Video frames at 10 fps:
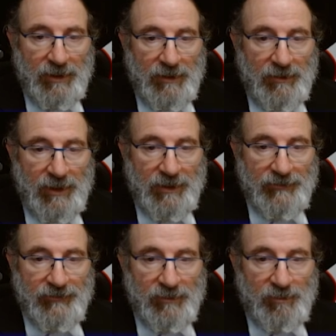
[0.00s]
you'll
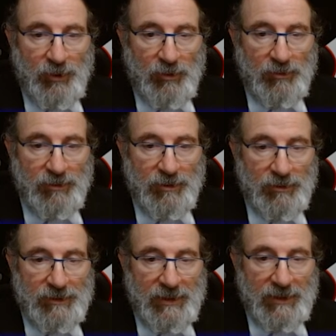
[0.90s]
have pawn
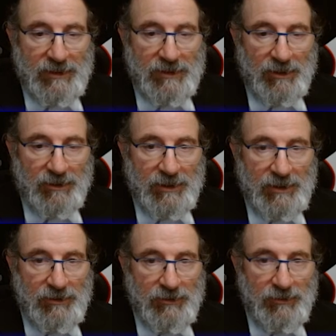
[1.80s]
takes on
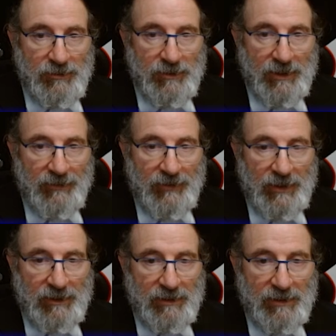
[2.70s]
e2, and
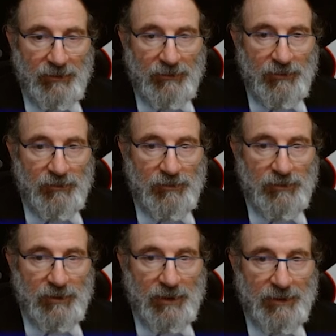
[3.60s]
then the
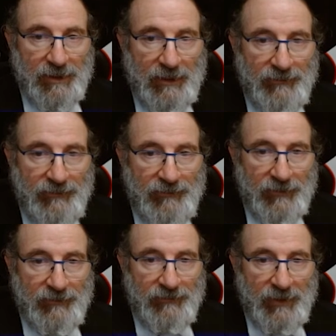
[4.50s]
rook on
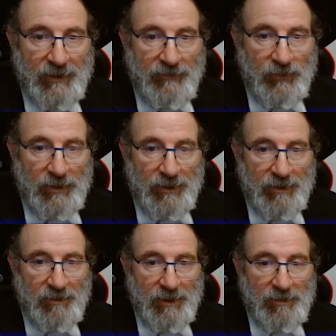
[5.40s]
f5 will
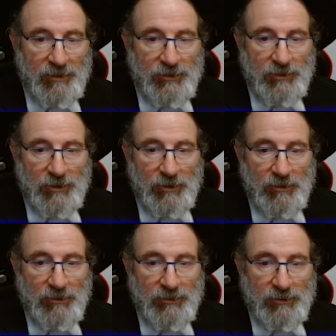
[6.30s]
not be able to
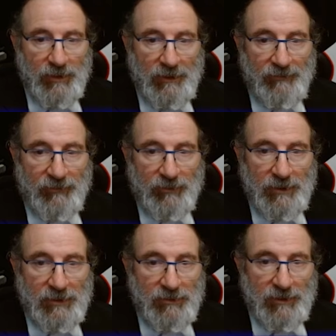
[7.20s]
go to
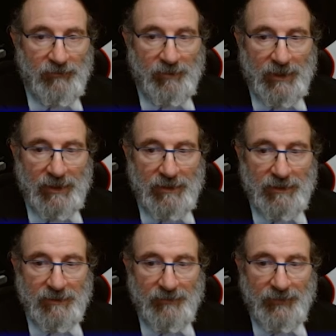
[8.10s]
f3 to give
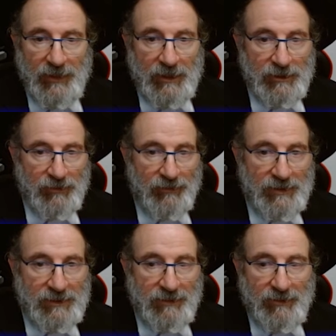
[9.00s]
mate. So
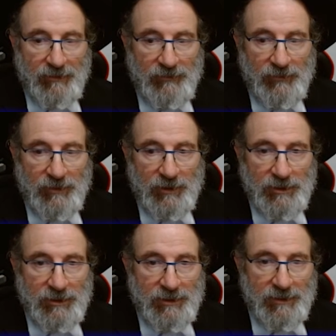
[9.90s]
this is the
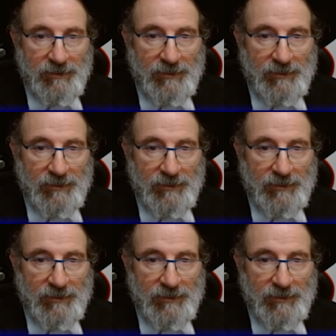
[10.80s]
refutation.